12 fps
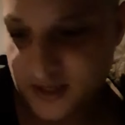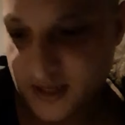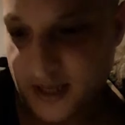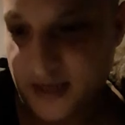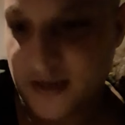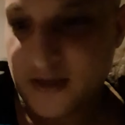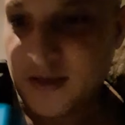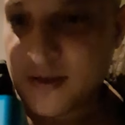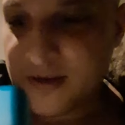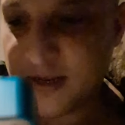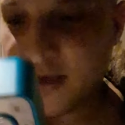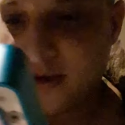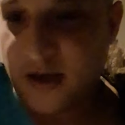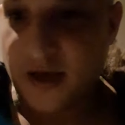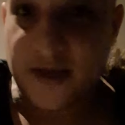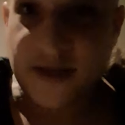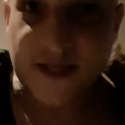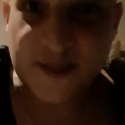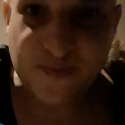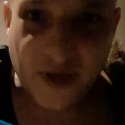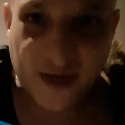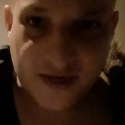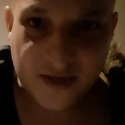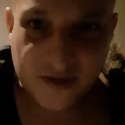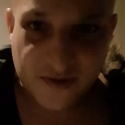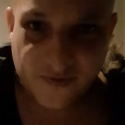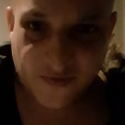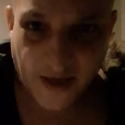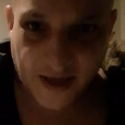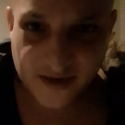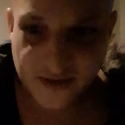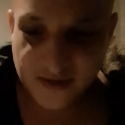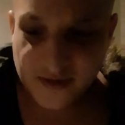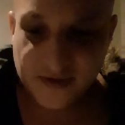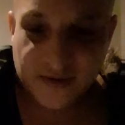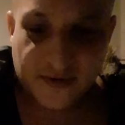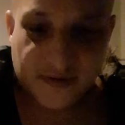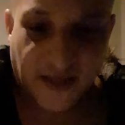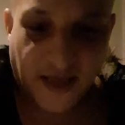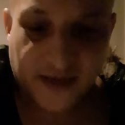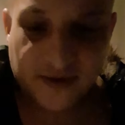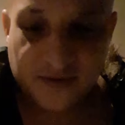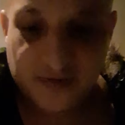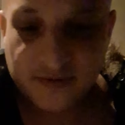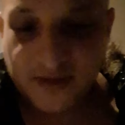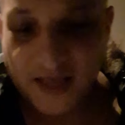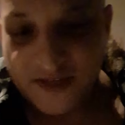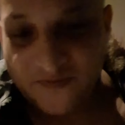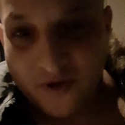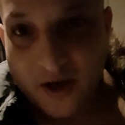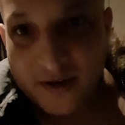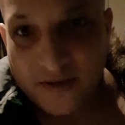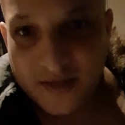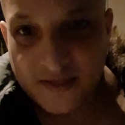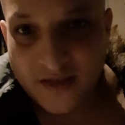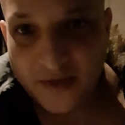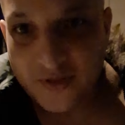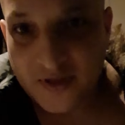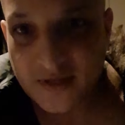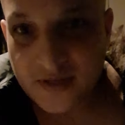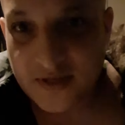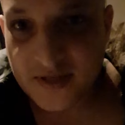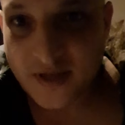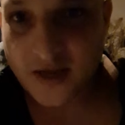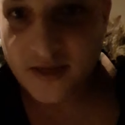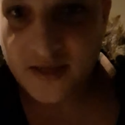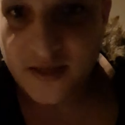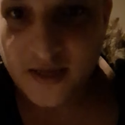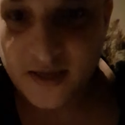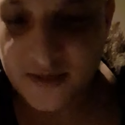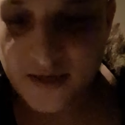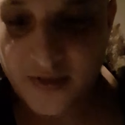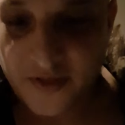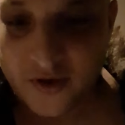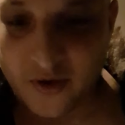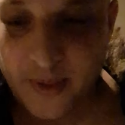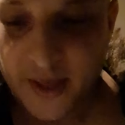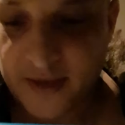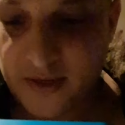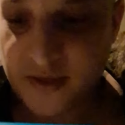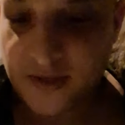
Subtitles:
clean. Now I inspect the vat. That's fine. There's nothing stuck in there. There's nothing on that.